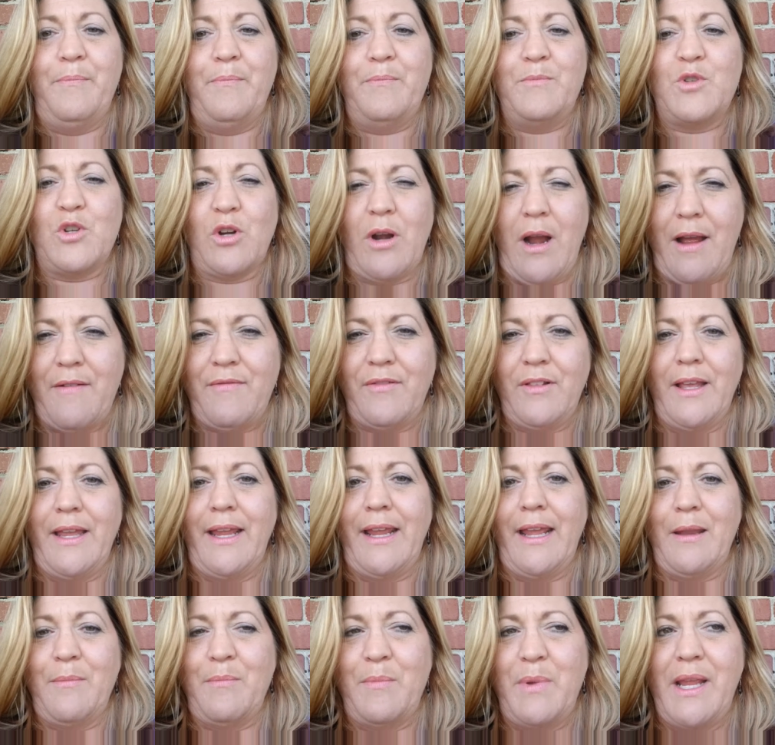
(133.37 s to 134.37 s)

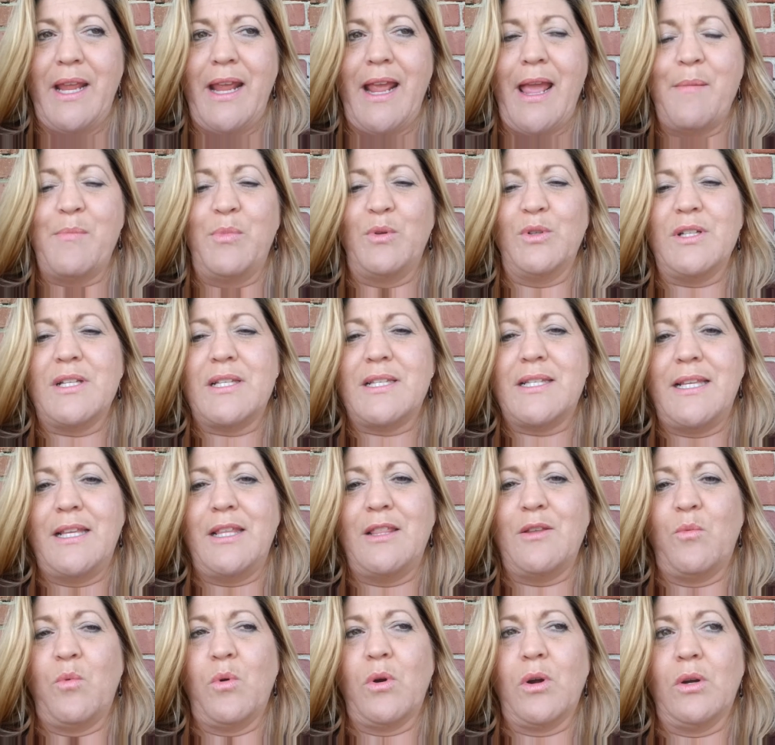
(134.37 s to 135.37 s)
traveling and being able to see
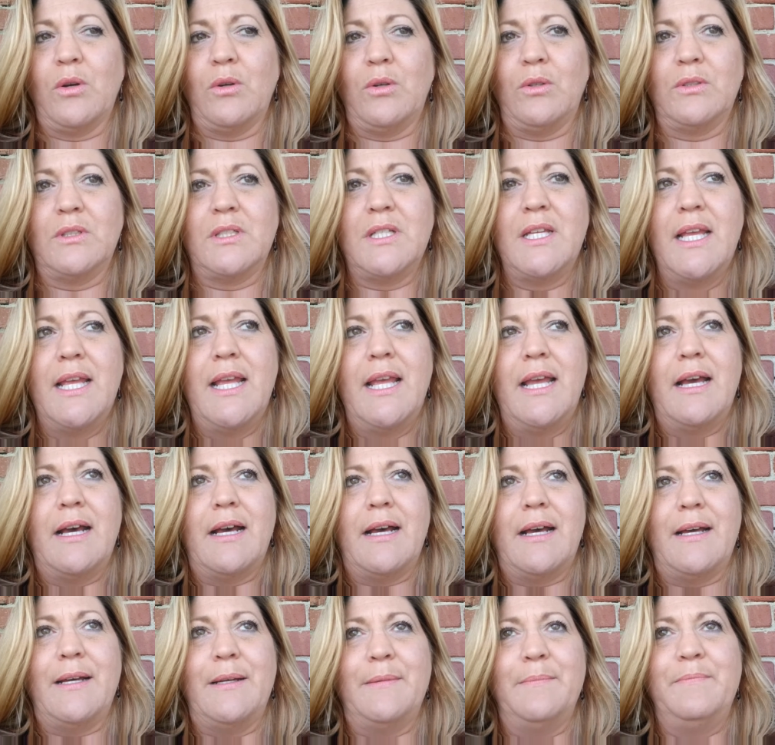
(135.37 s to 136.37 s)
the world.
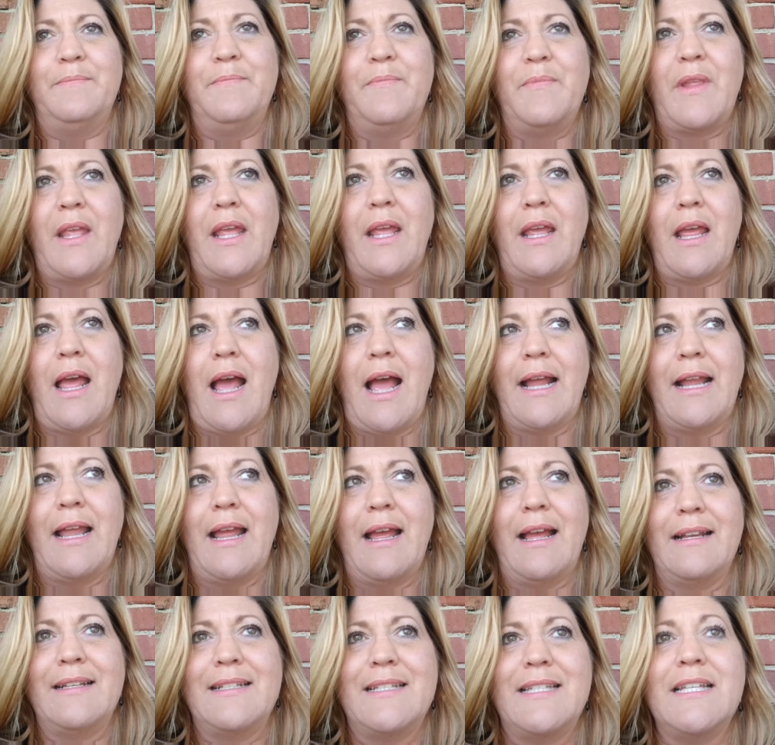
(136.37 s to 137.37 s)
I
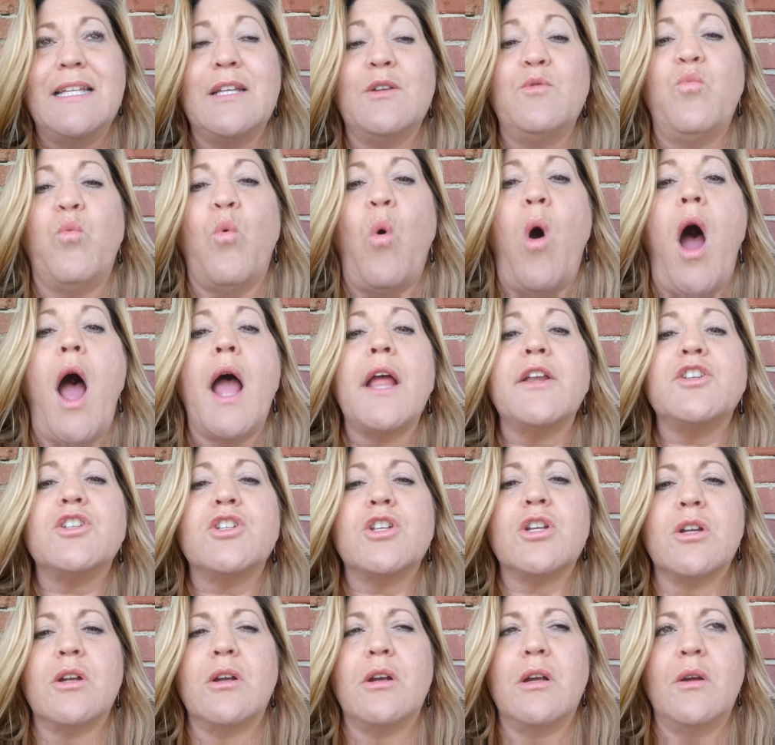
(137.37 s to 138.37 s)
did
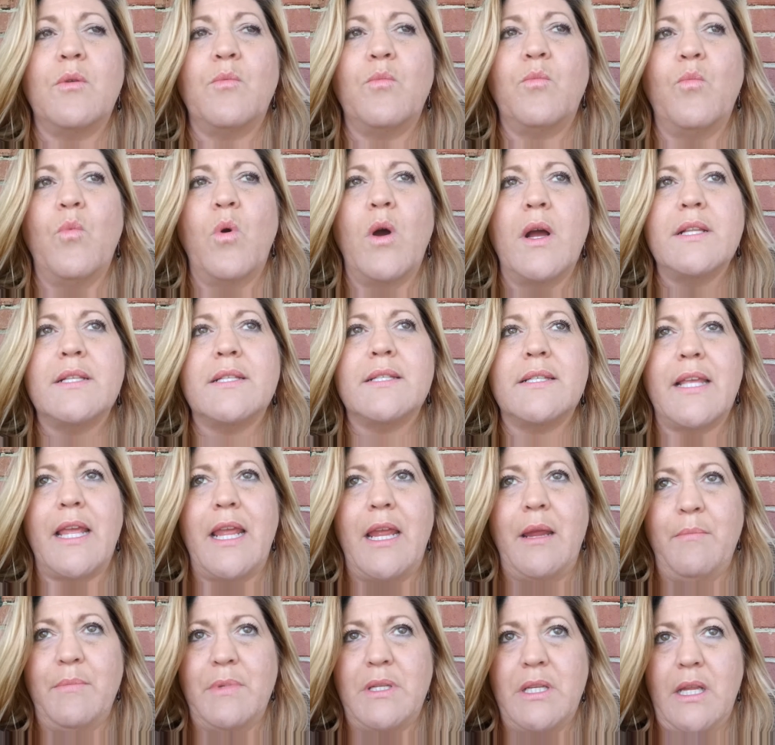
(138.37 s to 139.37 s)
watch what
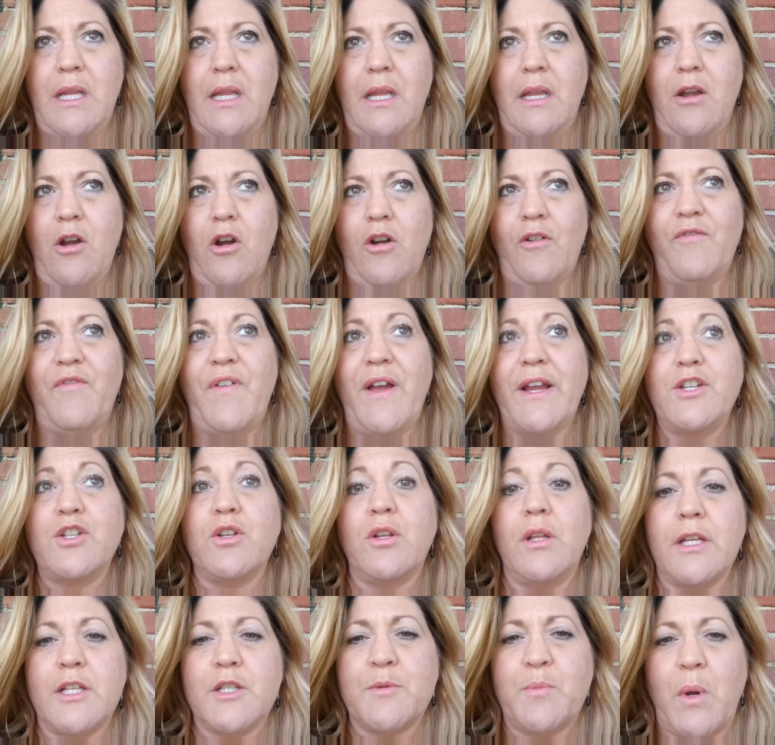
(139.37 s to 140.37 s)
seemed in her
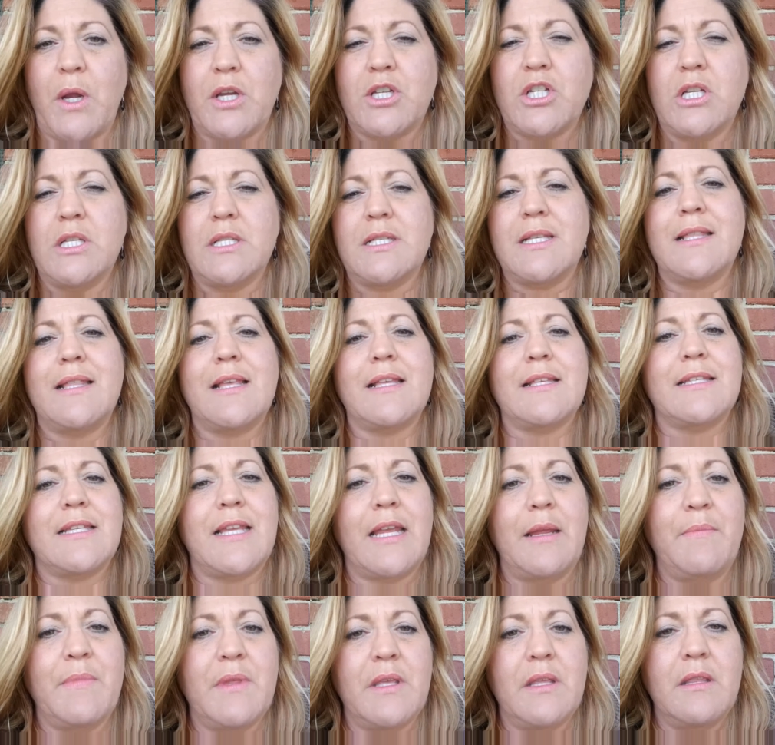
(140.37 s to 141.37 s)
facial expressions and
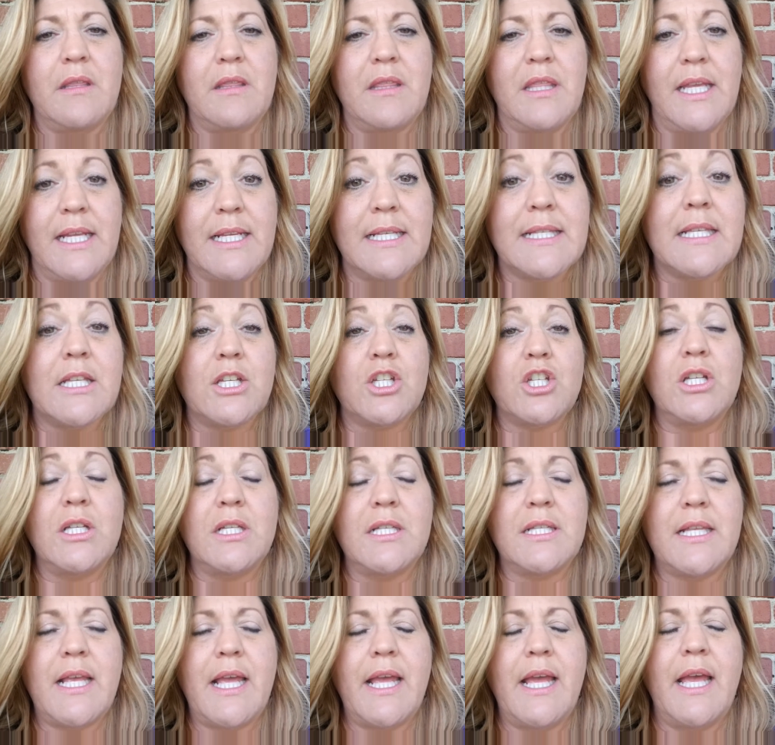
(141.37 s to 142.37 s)
things that she
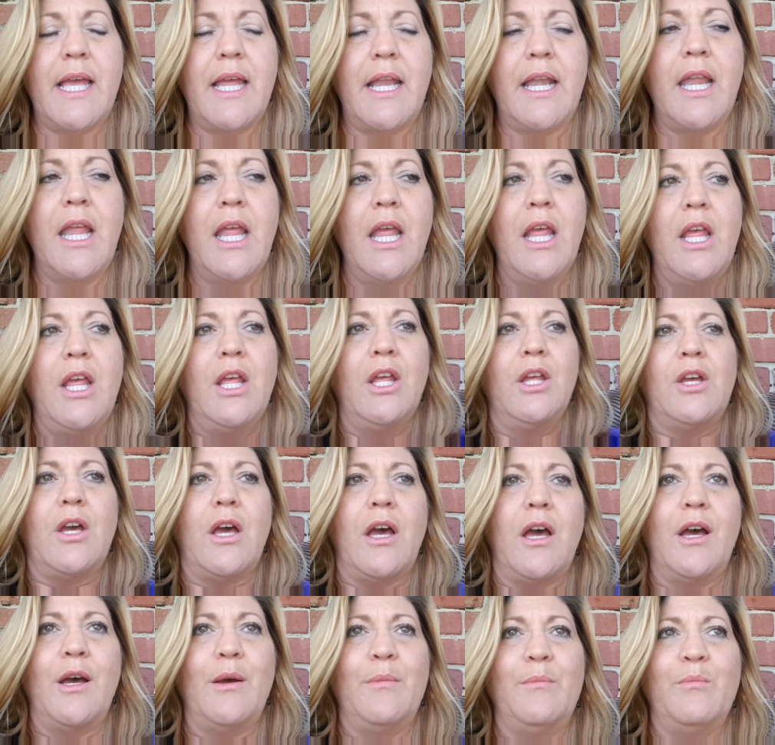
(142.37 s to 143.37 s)
said,
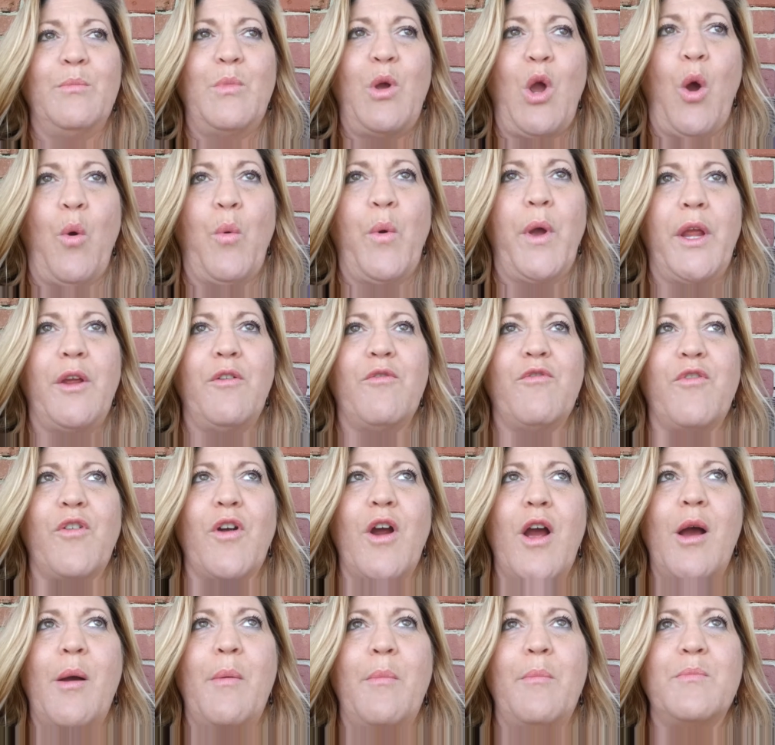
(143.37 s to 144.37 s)
going
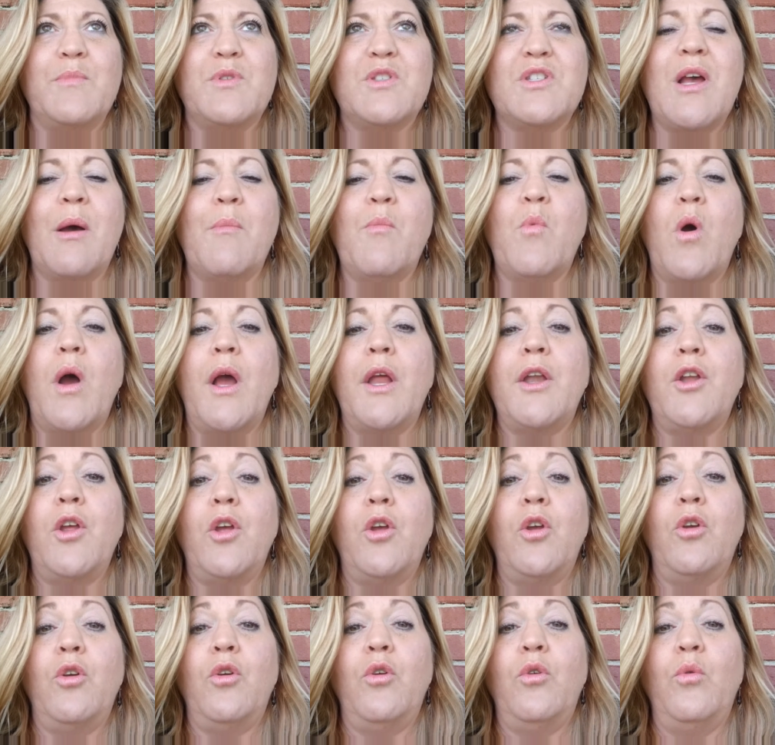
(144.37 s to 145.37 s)
from someone
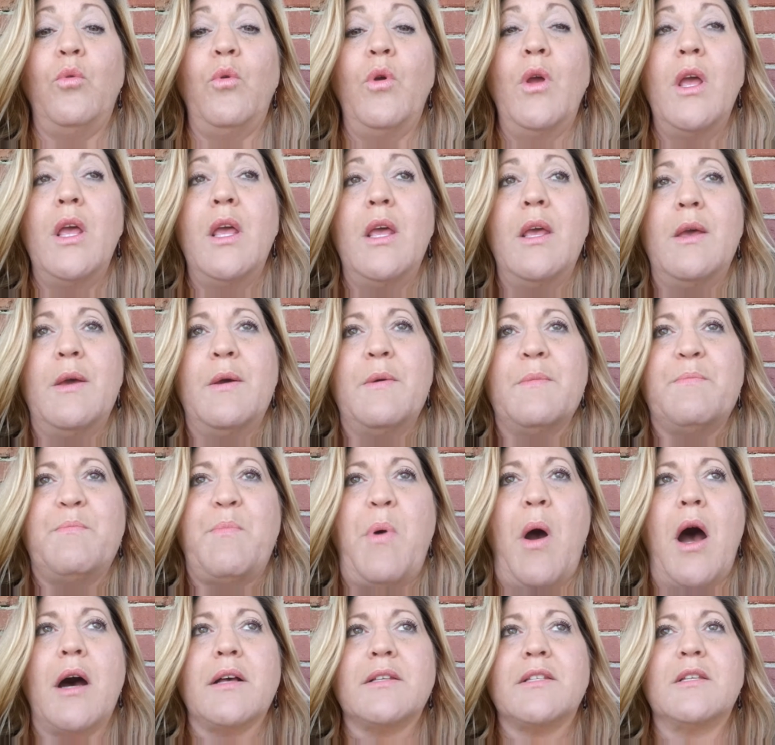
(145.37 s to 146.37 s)
who
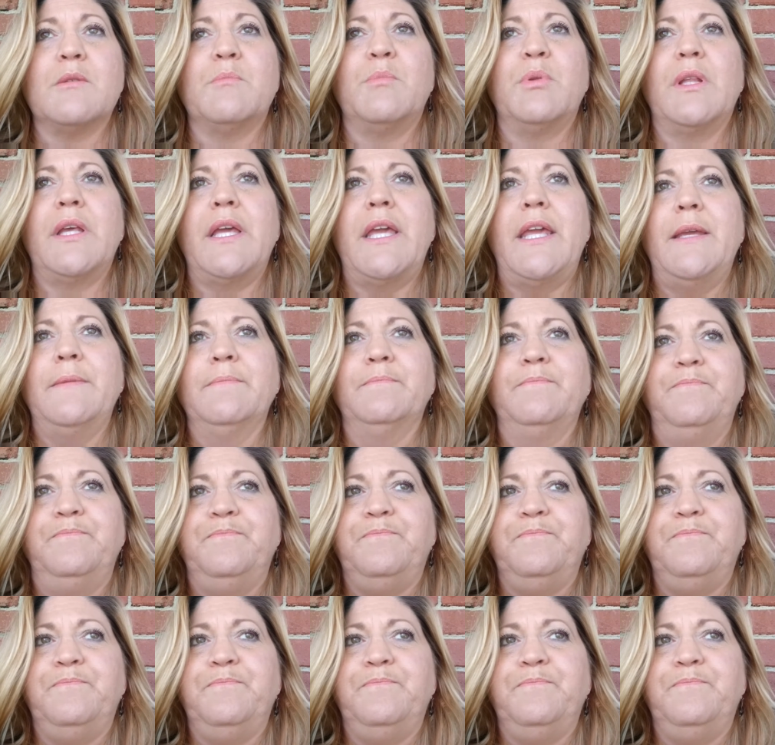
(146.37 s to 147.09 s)
possibly